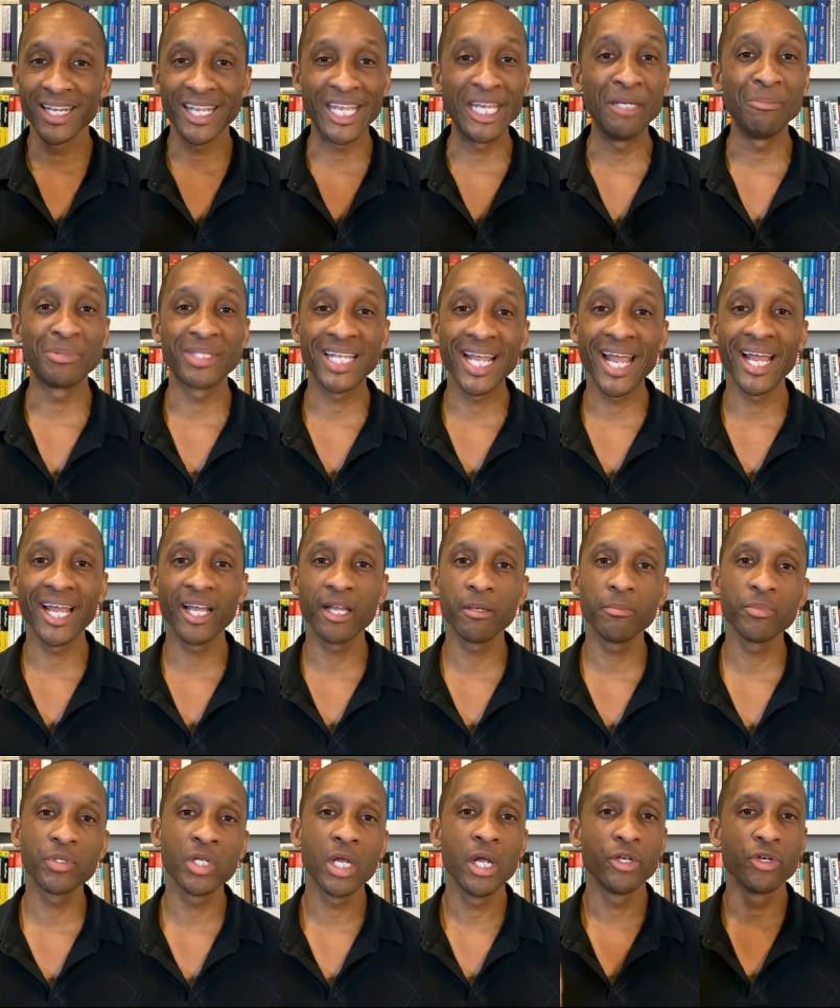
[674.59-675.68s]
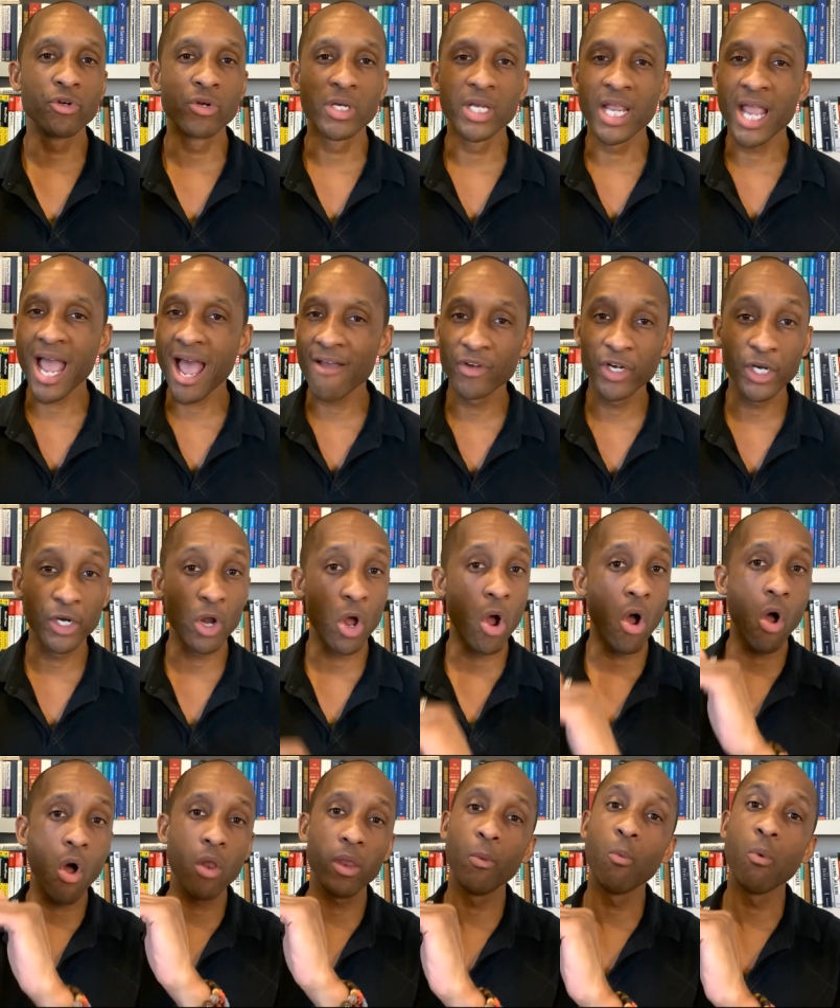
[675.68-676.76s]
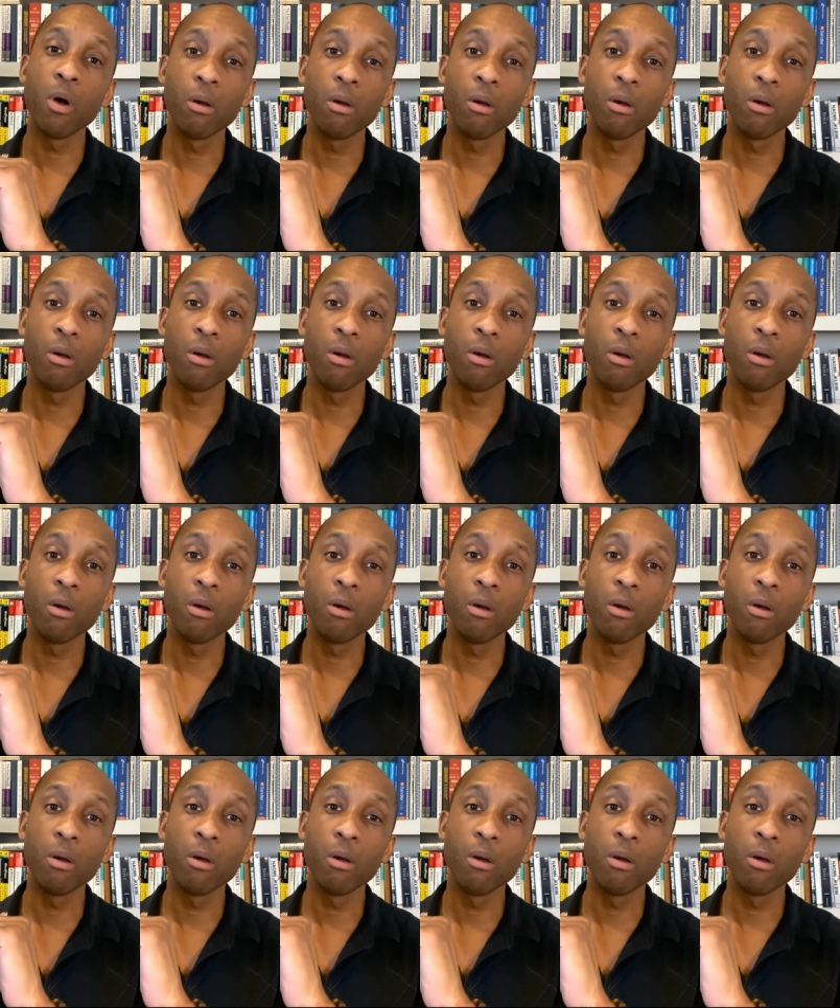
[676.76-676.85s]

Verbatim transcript: keep tabs, you're having it all in